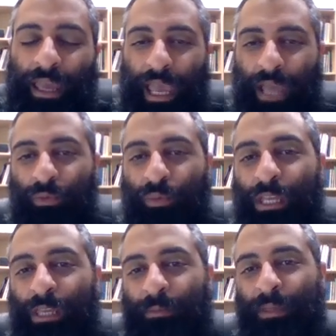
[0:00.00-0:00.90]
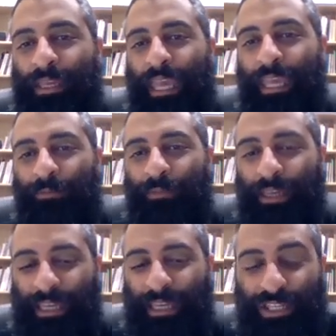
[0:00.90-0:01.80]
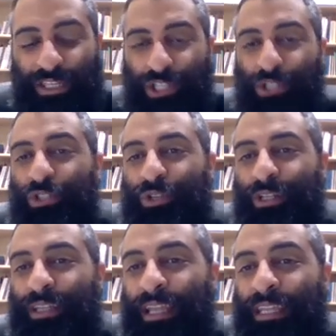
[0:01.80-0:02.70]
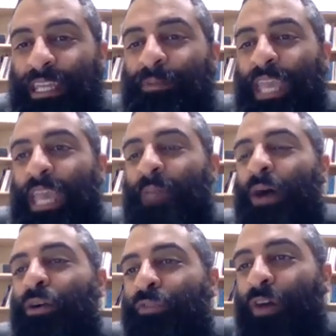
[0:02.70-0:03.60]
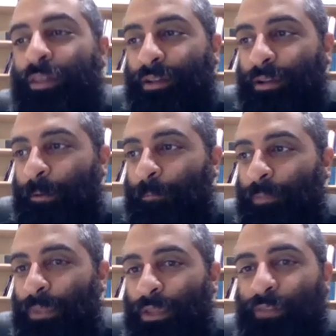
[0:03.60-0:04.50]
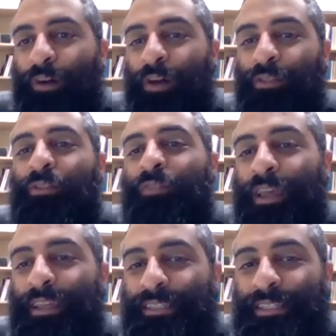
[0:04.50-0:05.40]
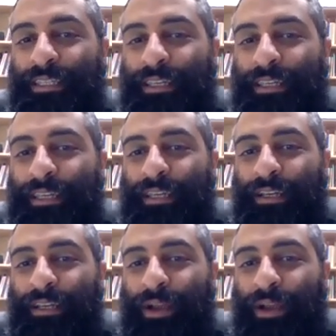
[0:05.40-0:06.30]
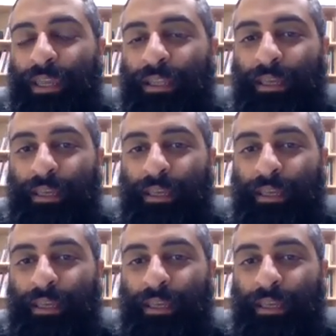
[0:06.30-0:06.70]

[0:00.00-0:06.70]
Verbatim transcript: And we became his children, and he became our father, the father of lights, right?